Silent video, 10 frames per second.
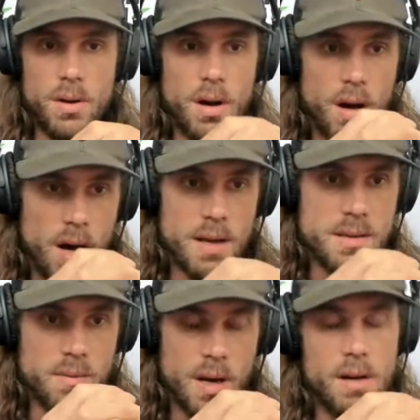
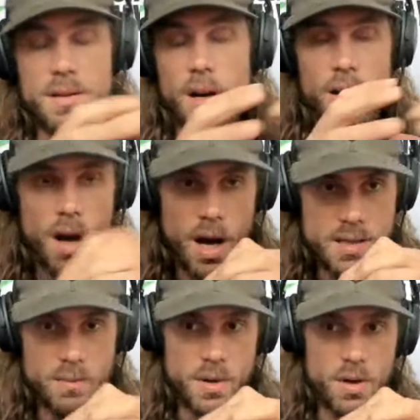
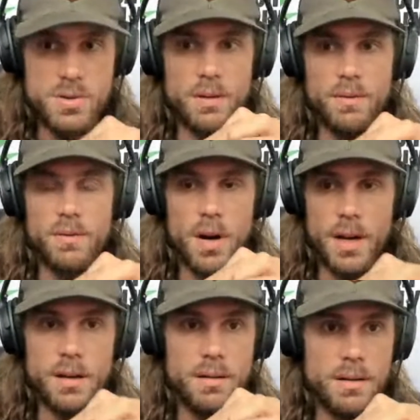awesome coaching front
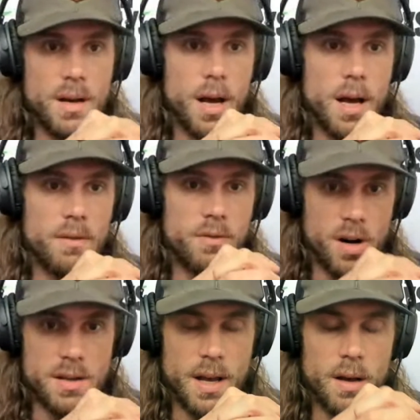end,
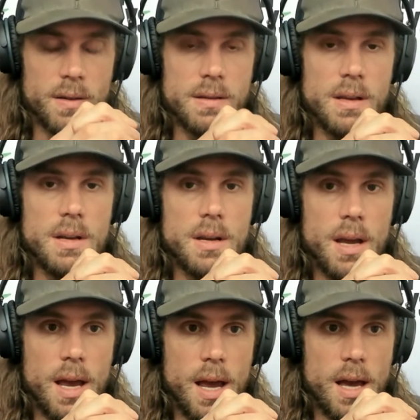front of the house.
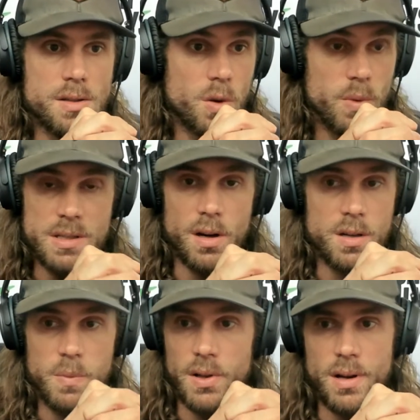And so we started
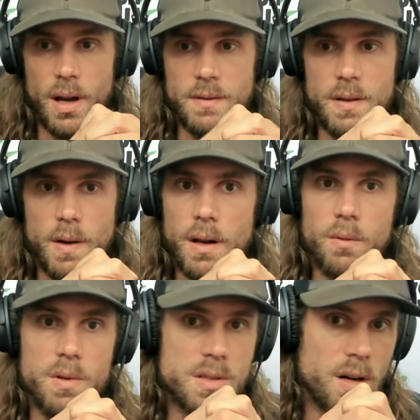to build our content in it.
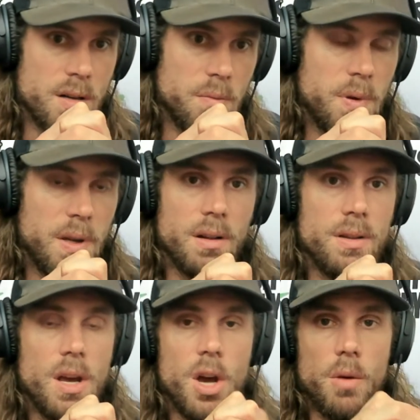We started to
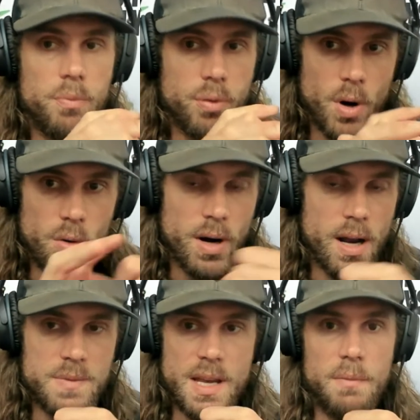build
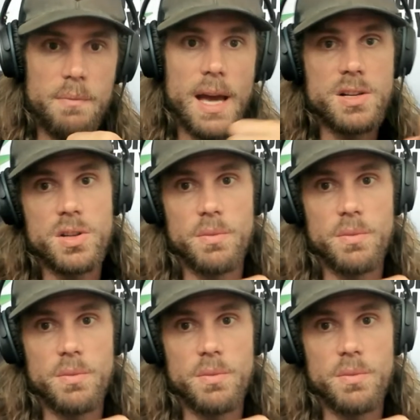programs that match